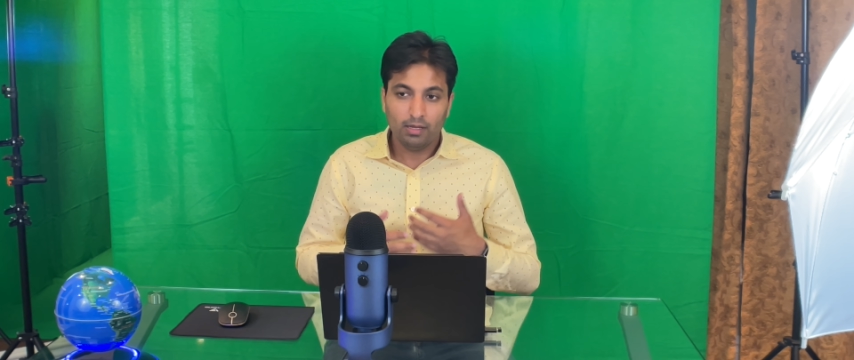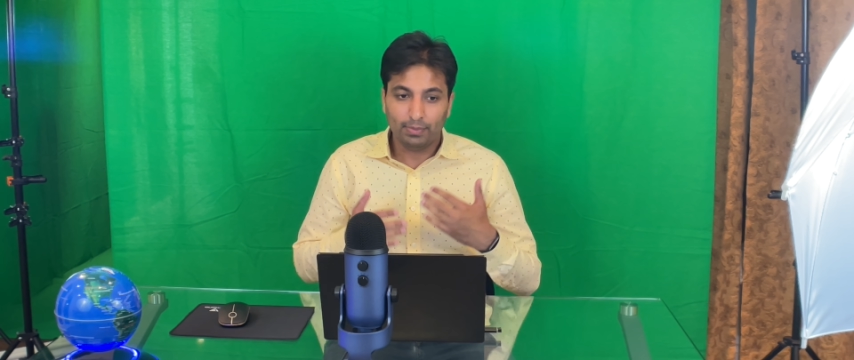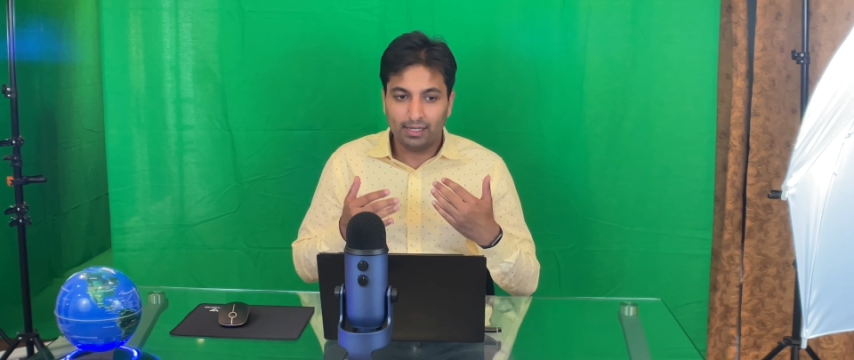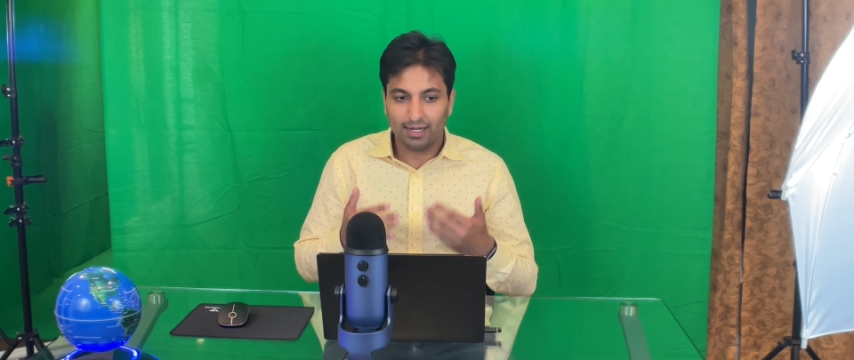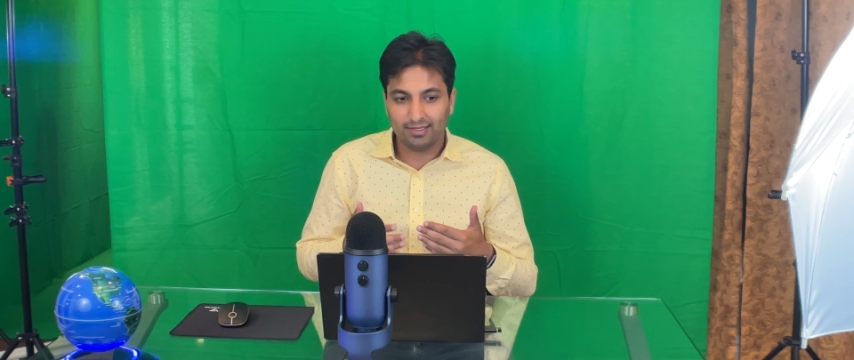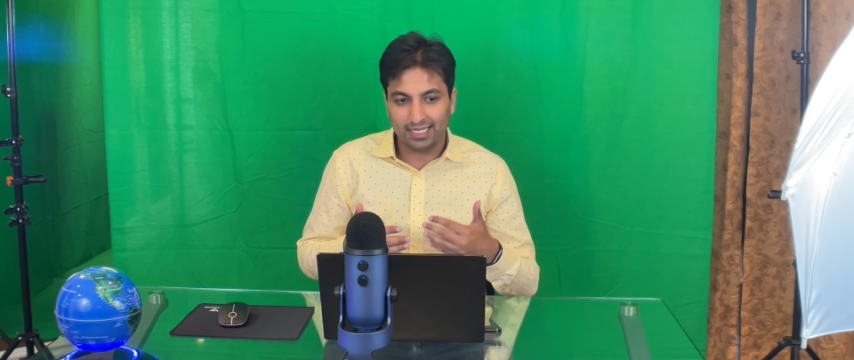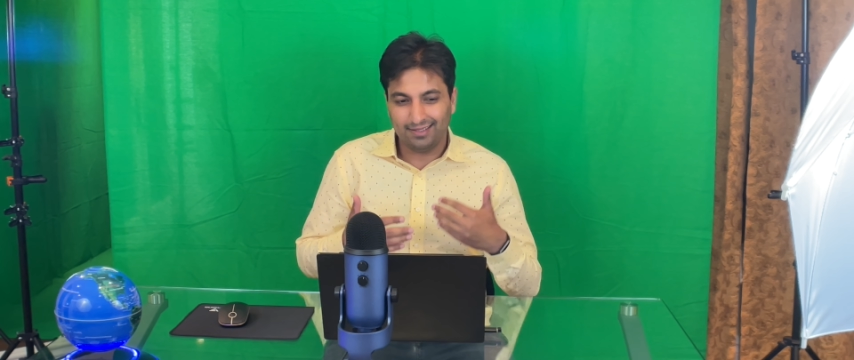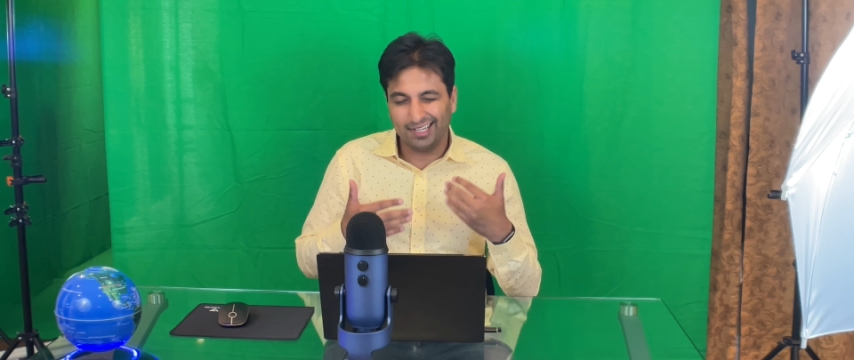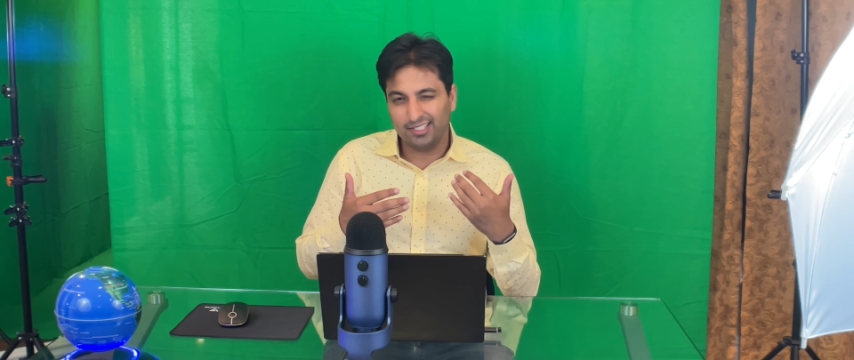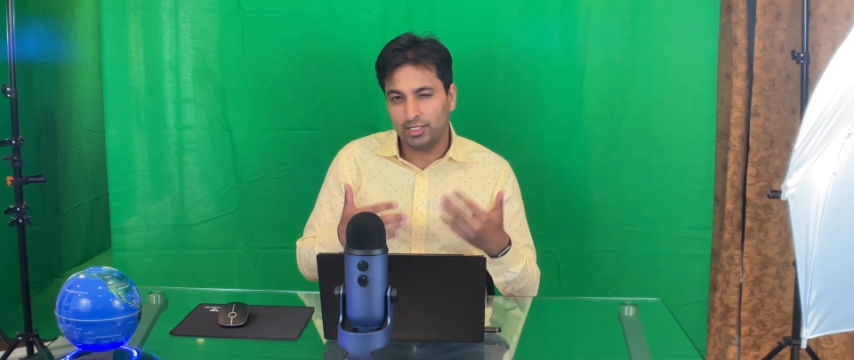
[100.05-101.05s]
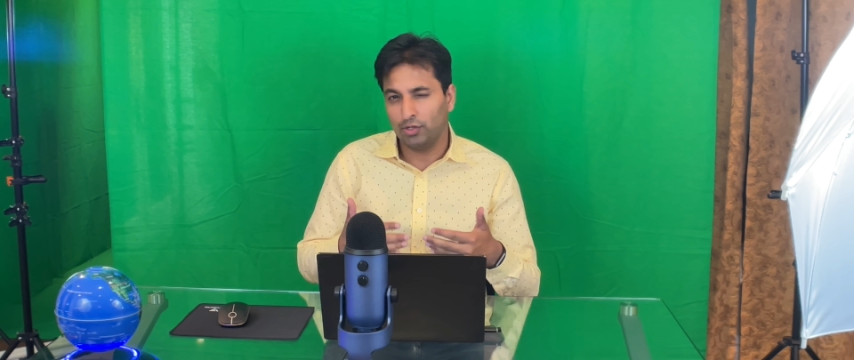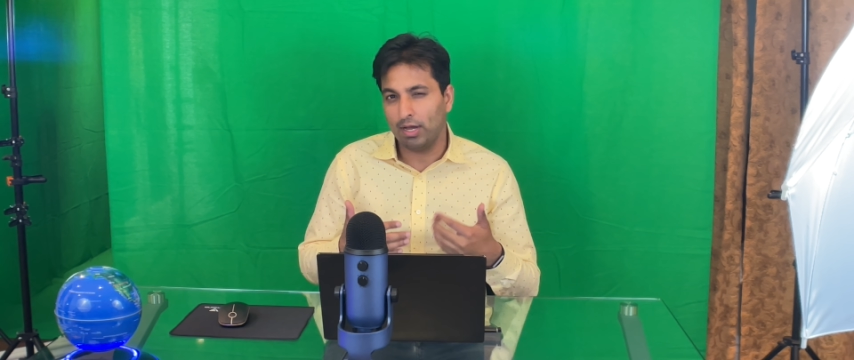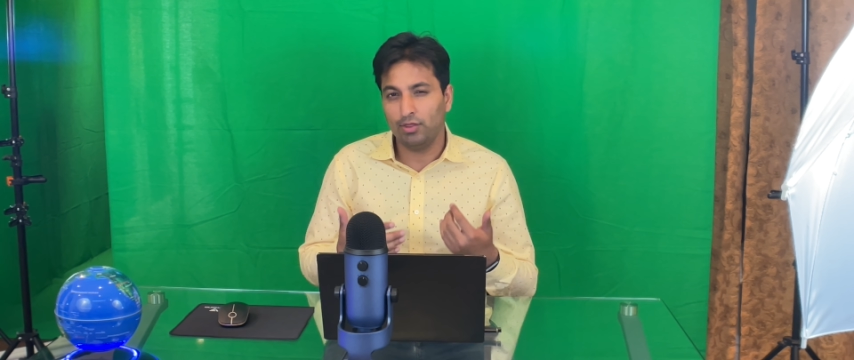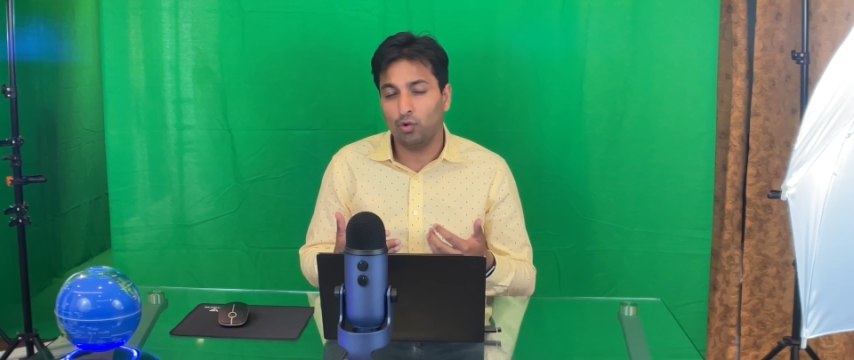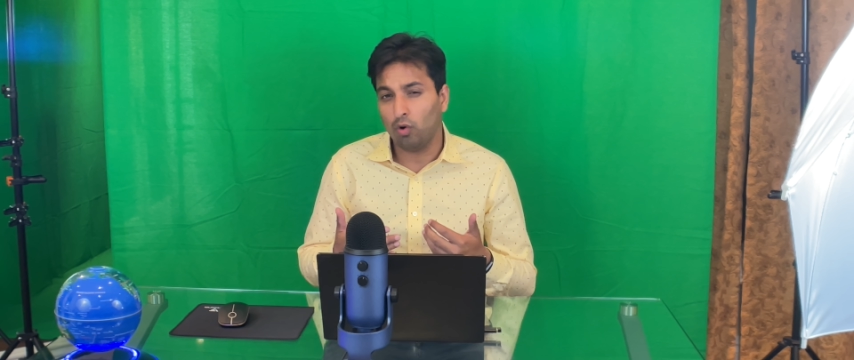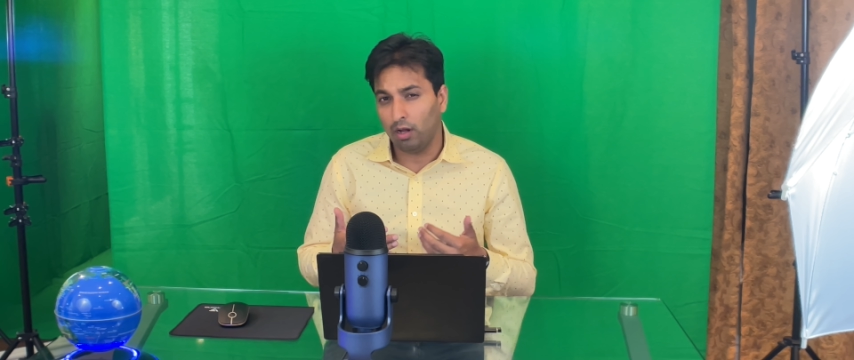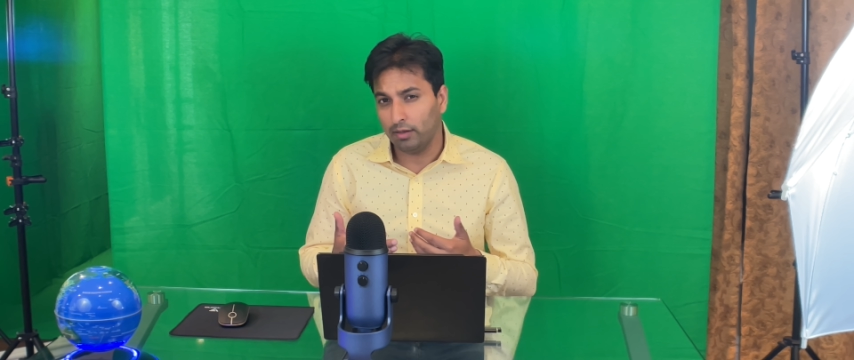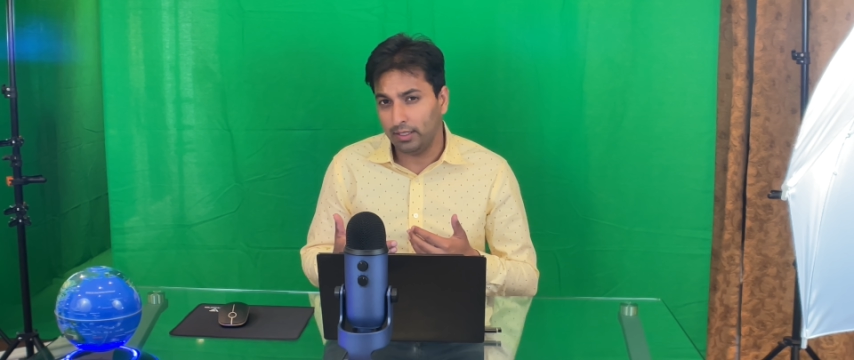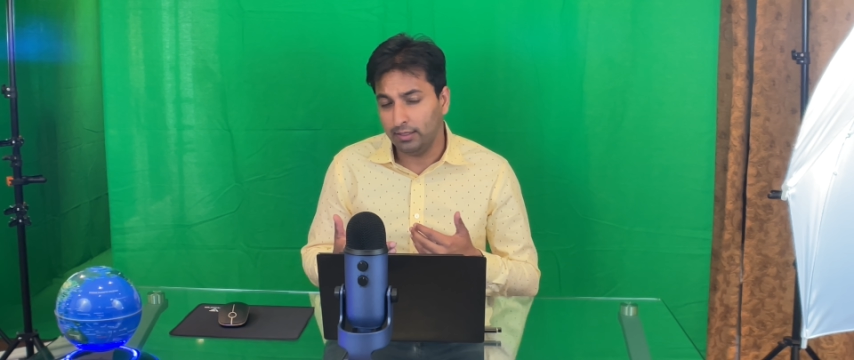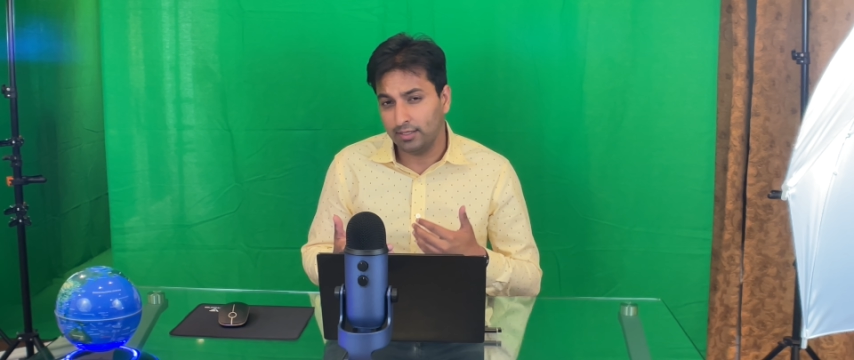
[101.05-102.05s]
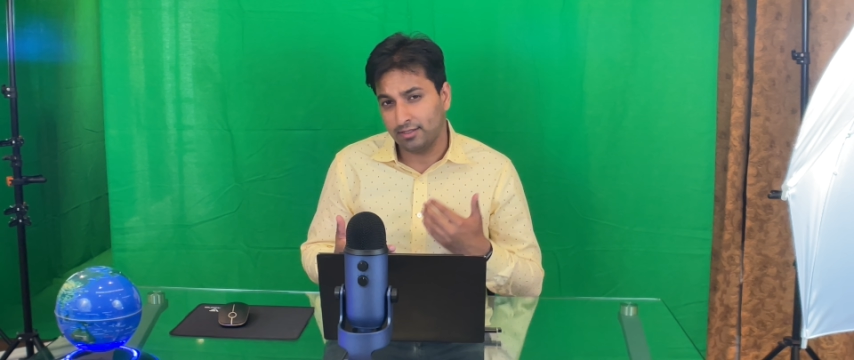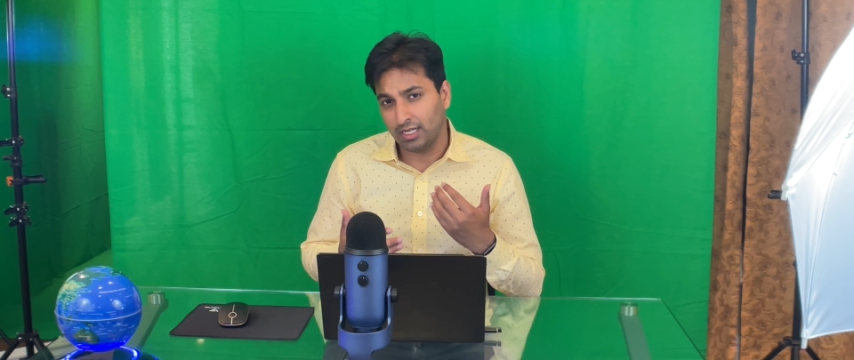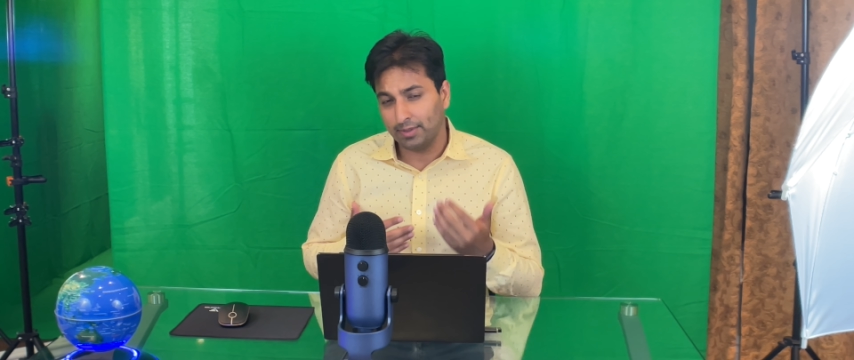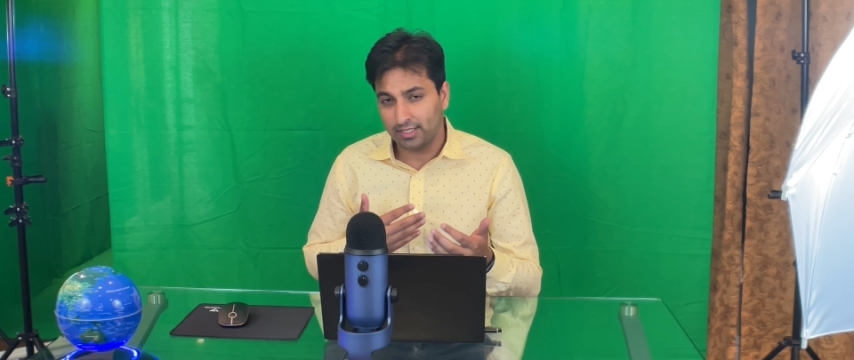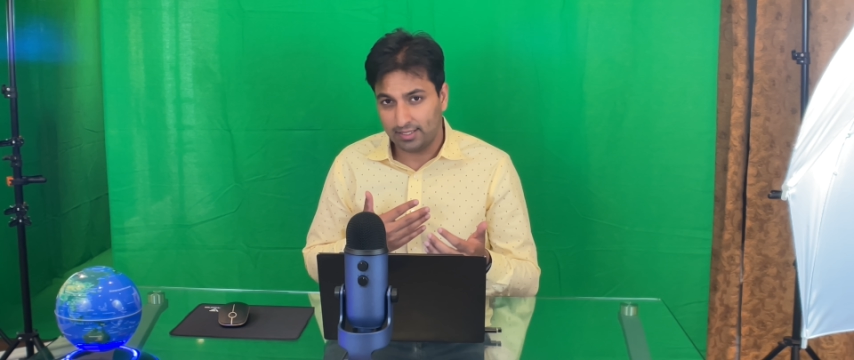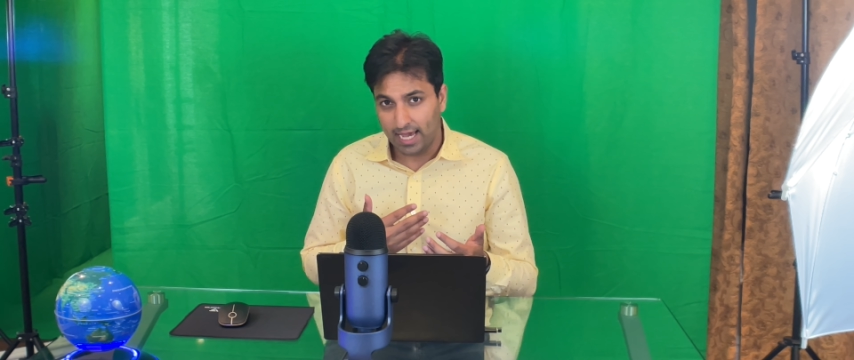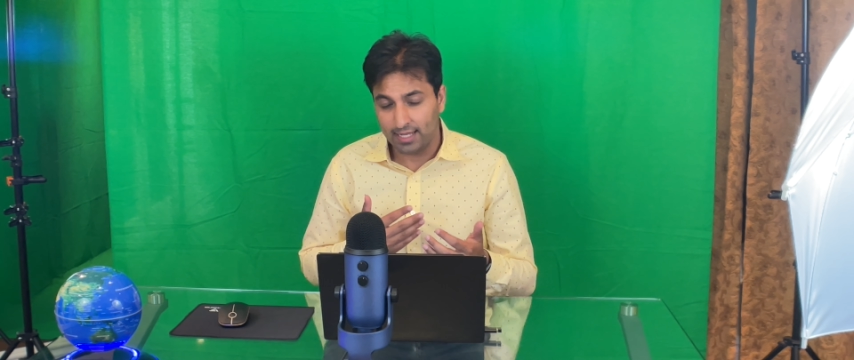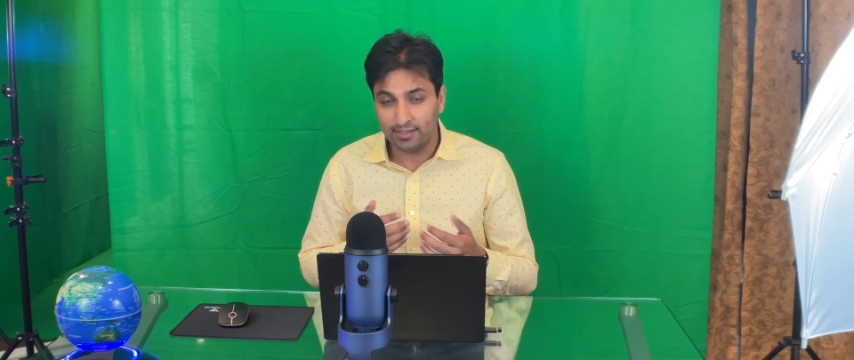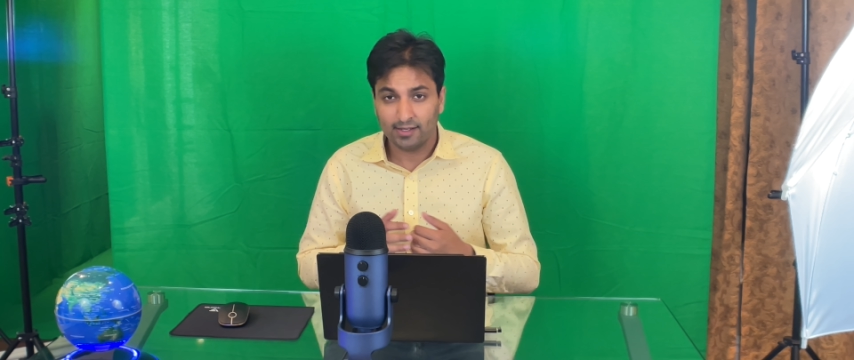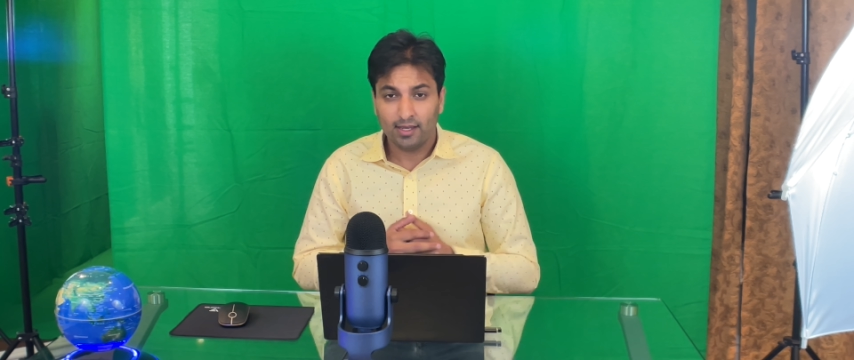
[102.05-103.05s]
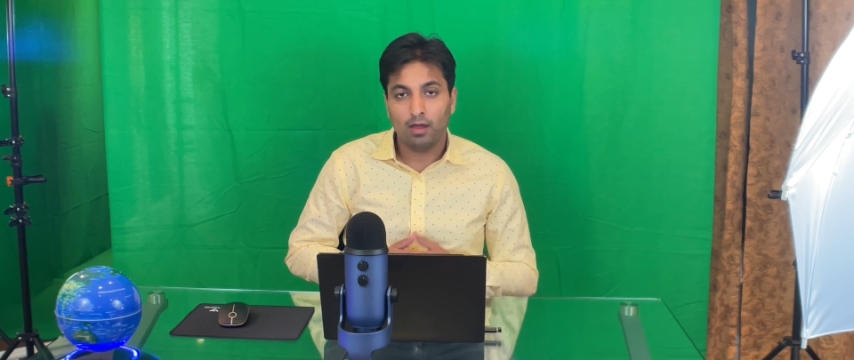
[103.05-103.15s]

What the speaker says: because it does degrade the quality to some extent.